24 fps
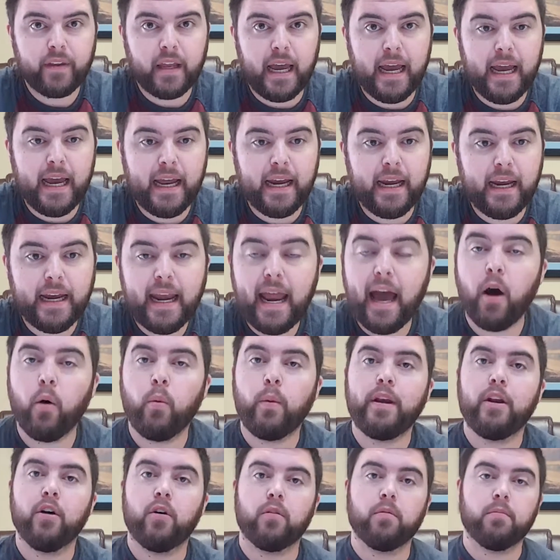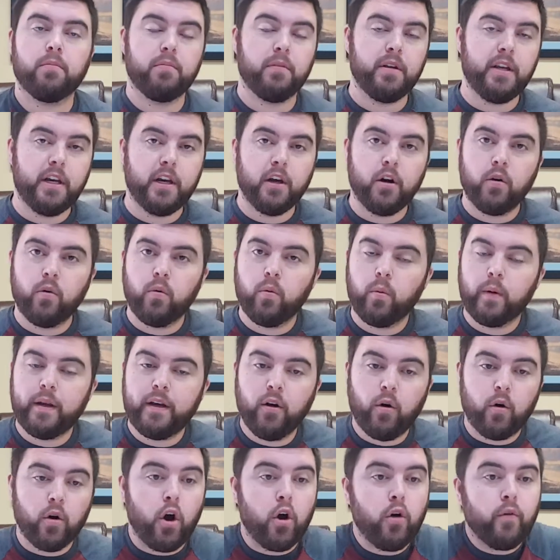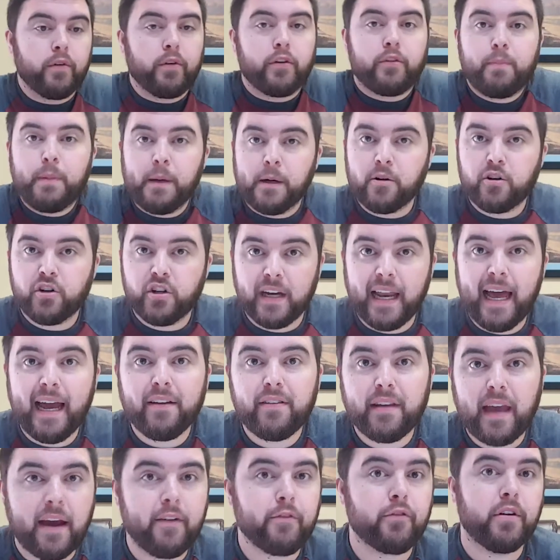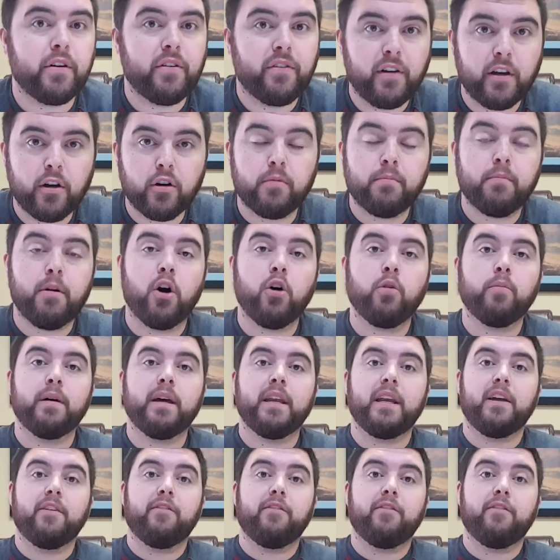And now we don't over spiritualize every single moment.